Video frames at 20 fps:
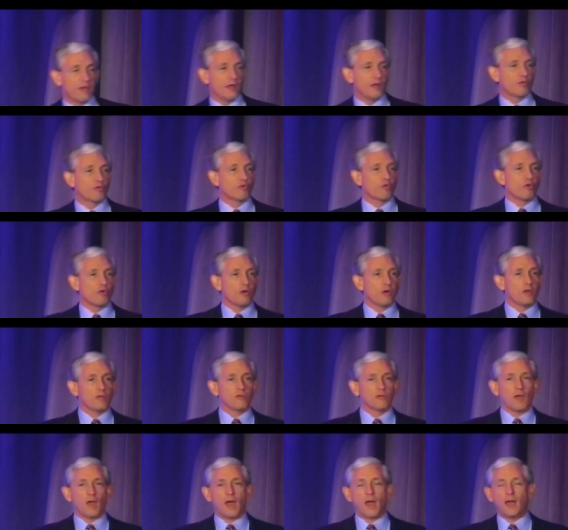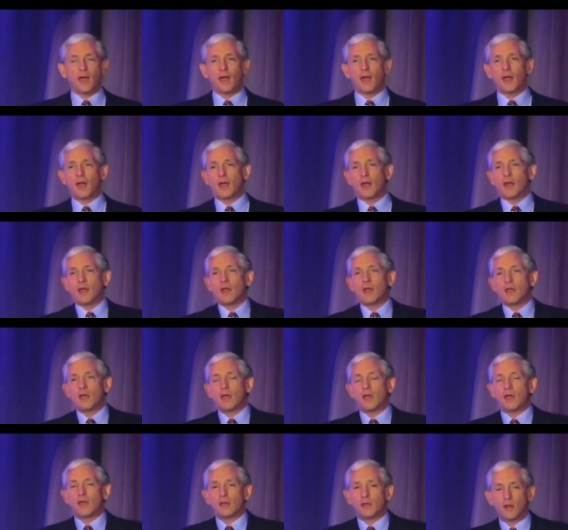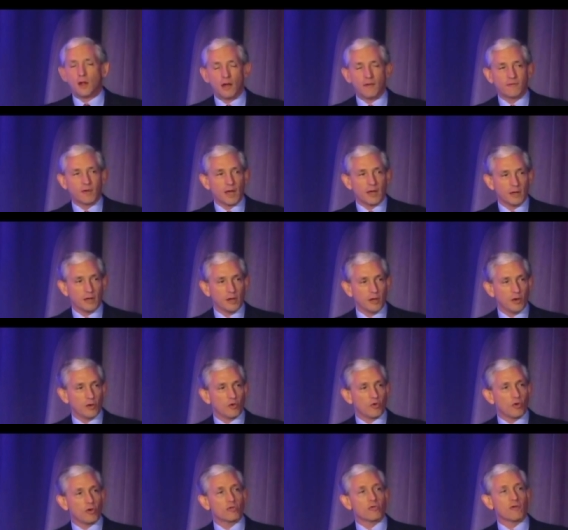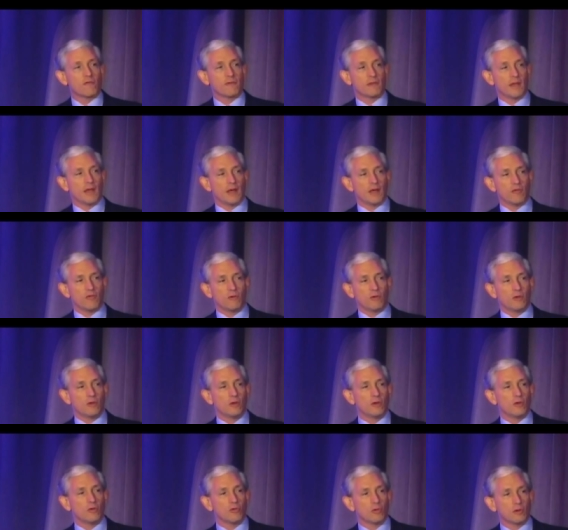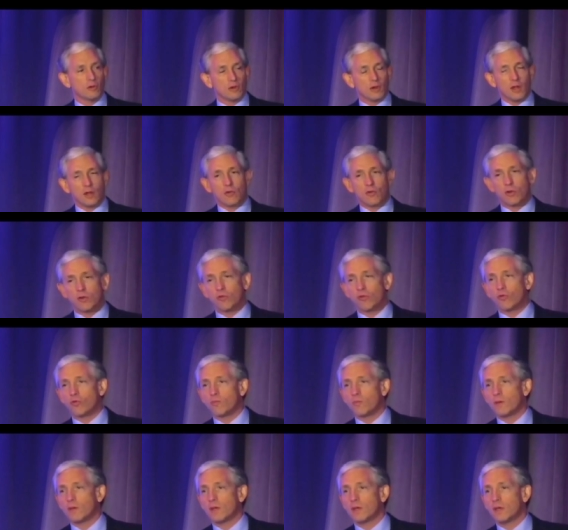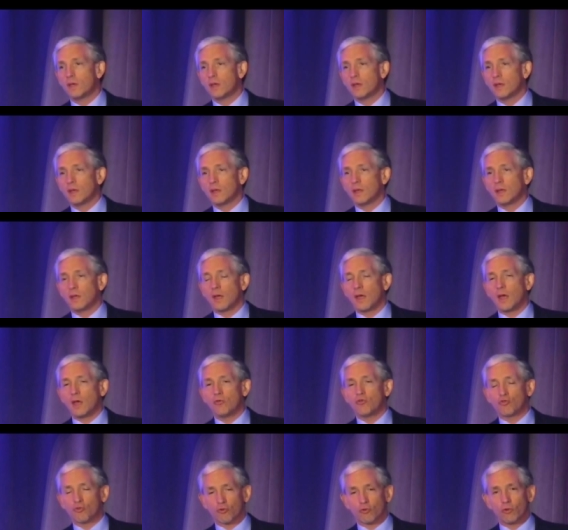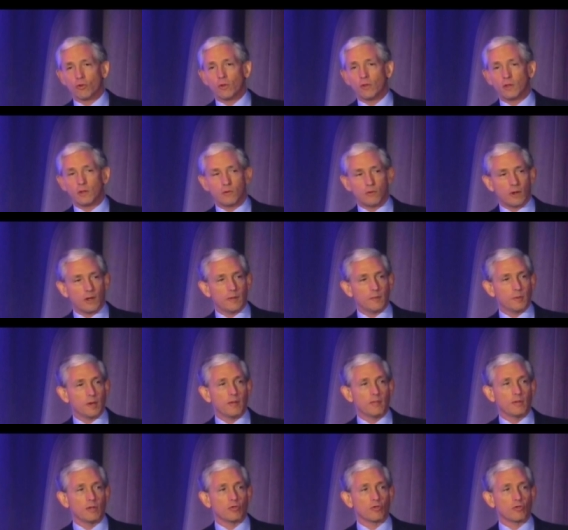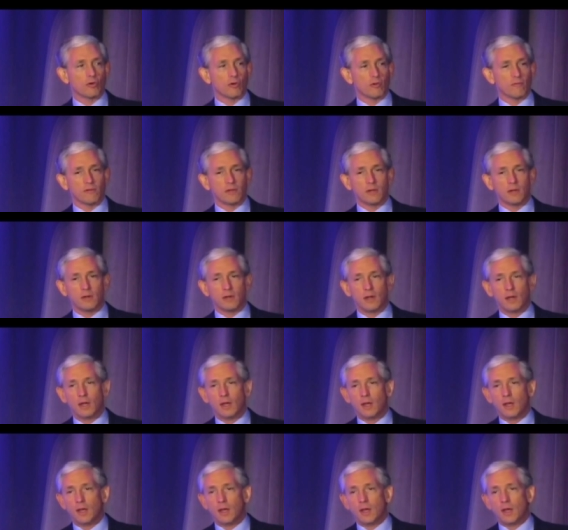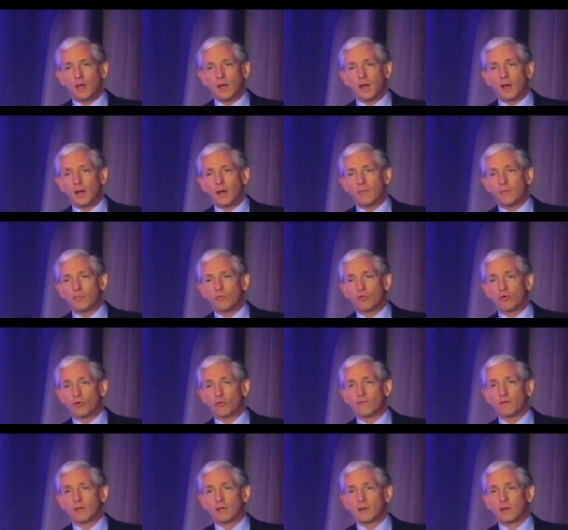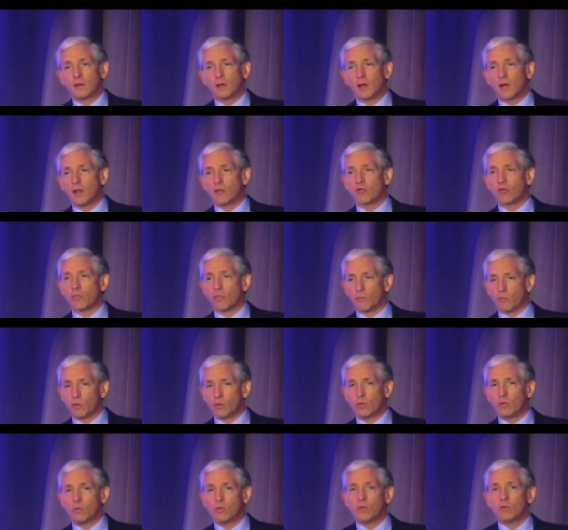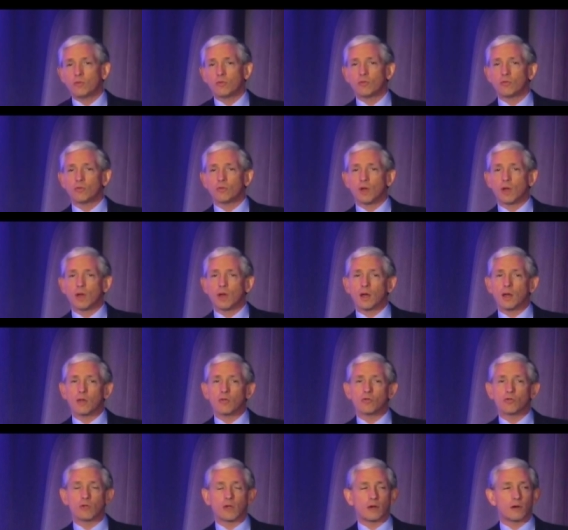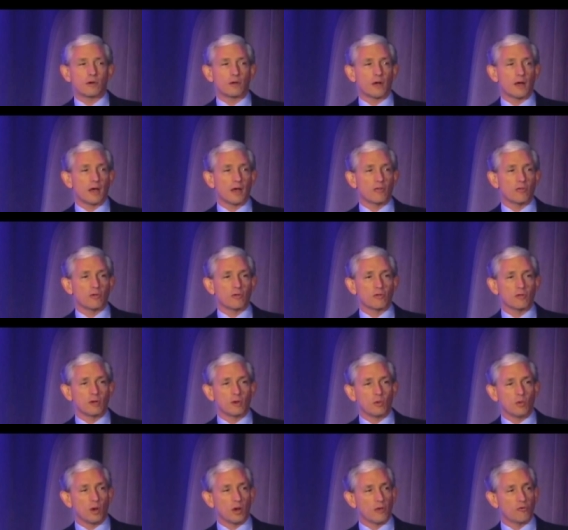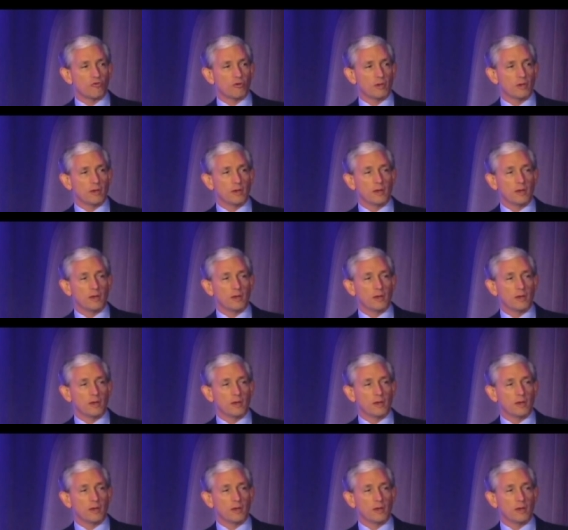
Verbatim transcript: Chris. I, you know, I've gotten to know Chris over the last few years, and, and Chris has been a truly great public servant, um, serving us through uh, Senator Isaacson in Washington.